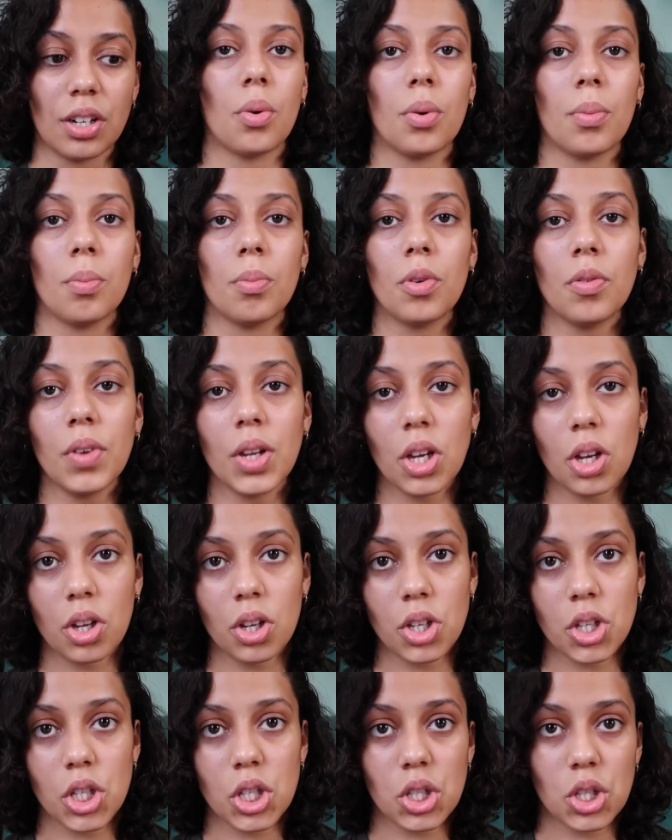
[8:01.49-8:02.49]
So moving
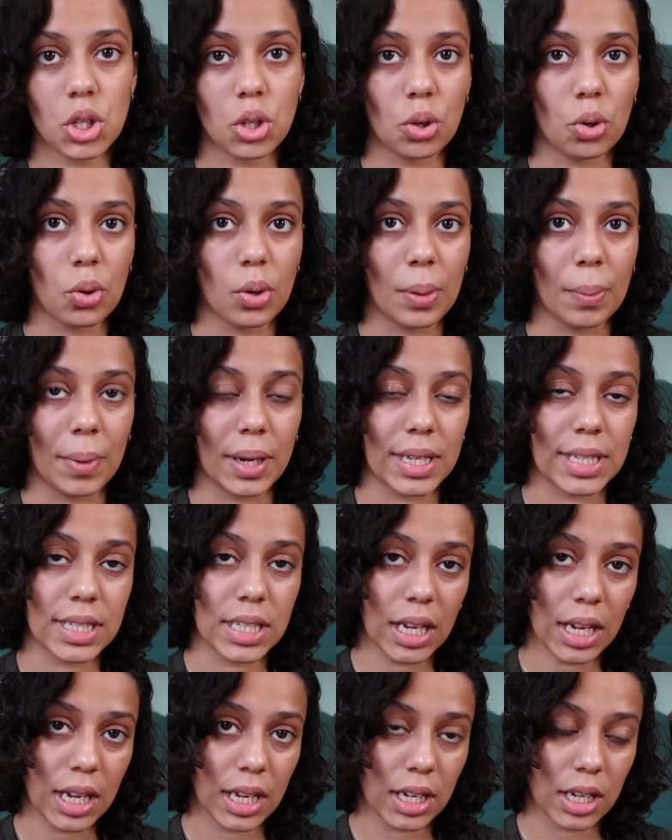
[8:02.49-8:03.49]
on to my
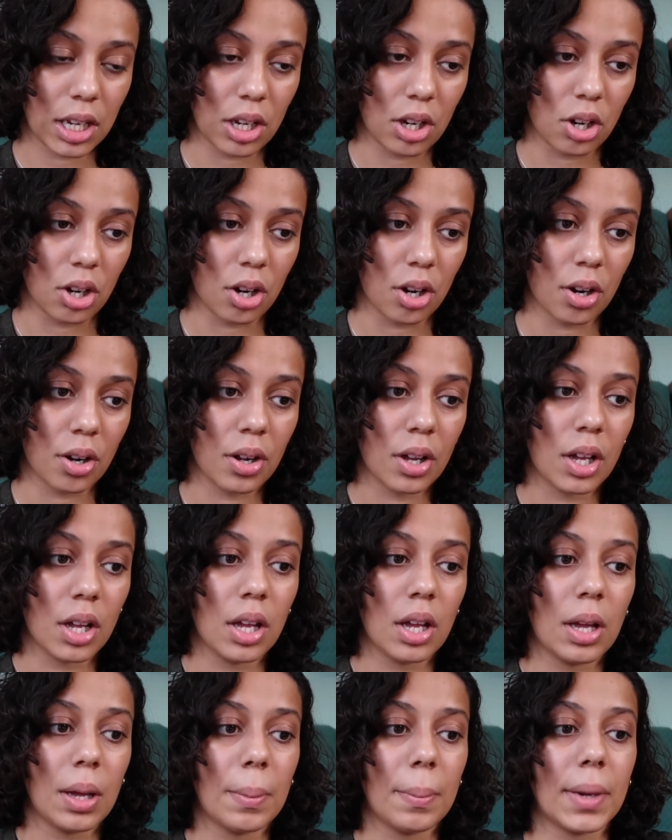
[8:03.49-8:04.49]
second year,
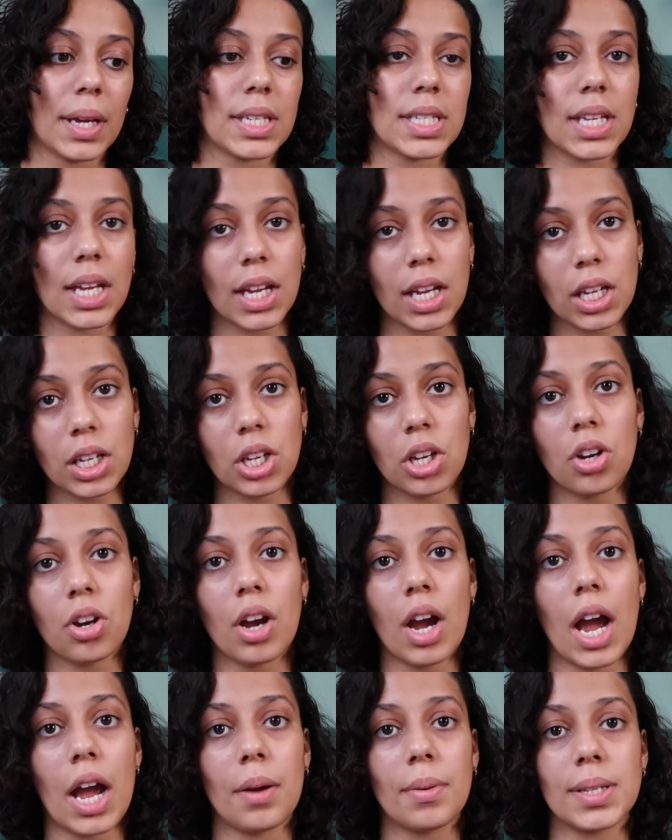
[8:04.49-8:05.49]

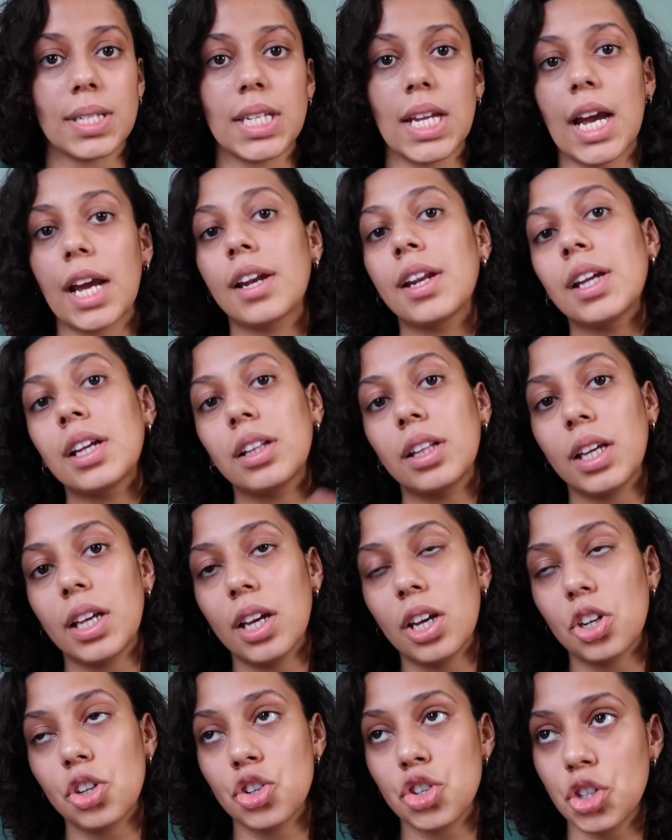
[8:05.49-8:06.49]
I was technically
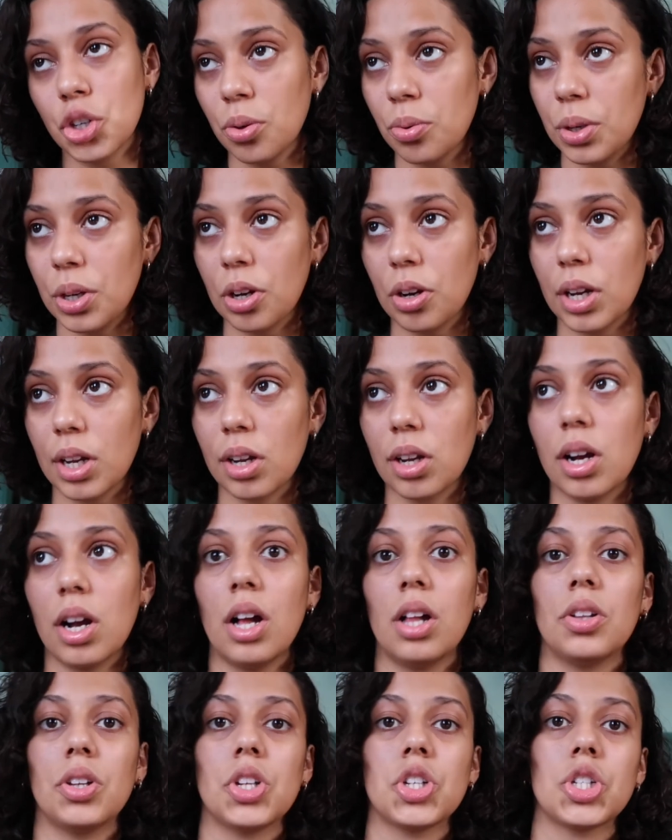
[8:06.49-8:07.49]
a junior in
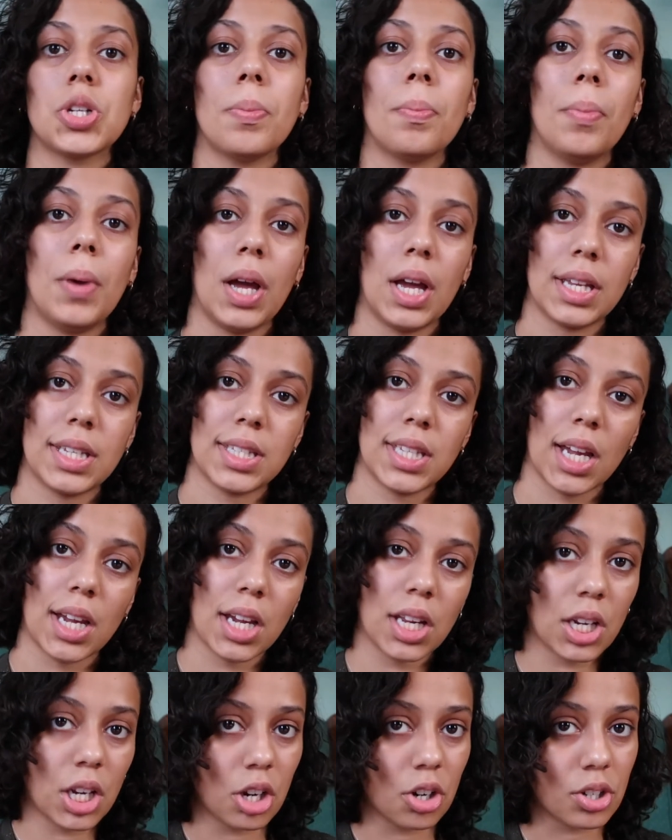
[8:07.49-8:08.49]
college, but a
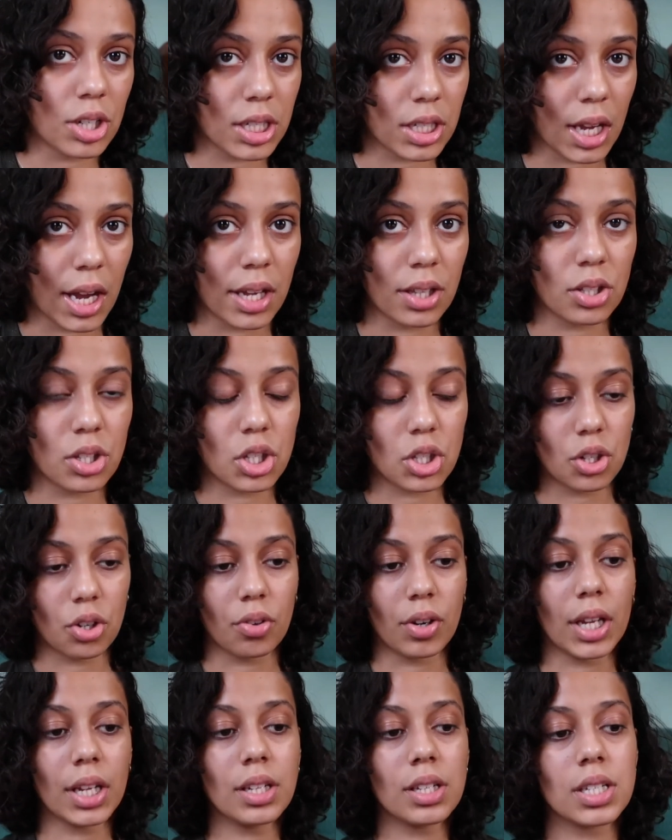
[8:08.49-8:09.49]
second year design
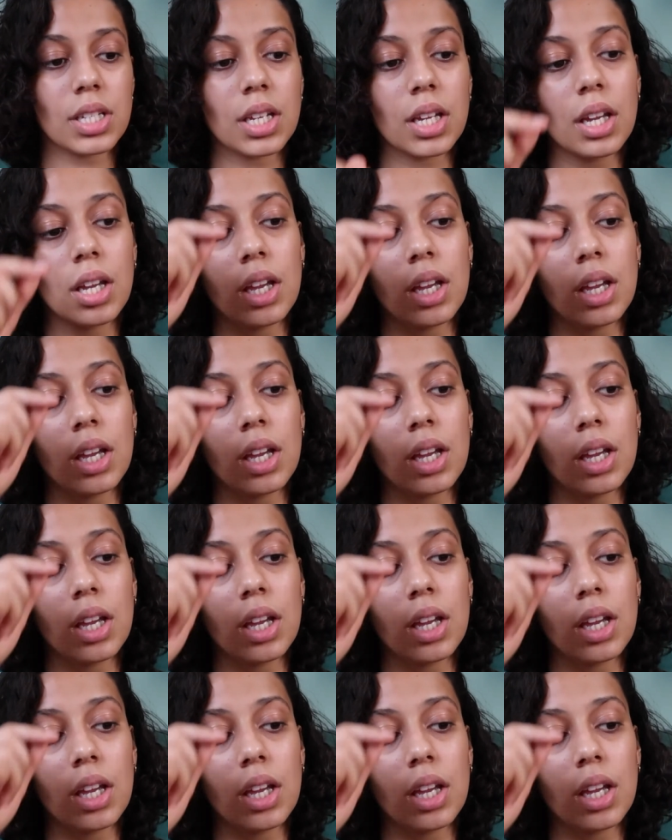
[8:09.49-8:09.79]
student.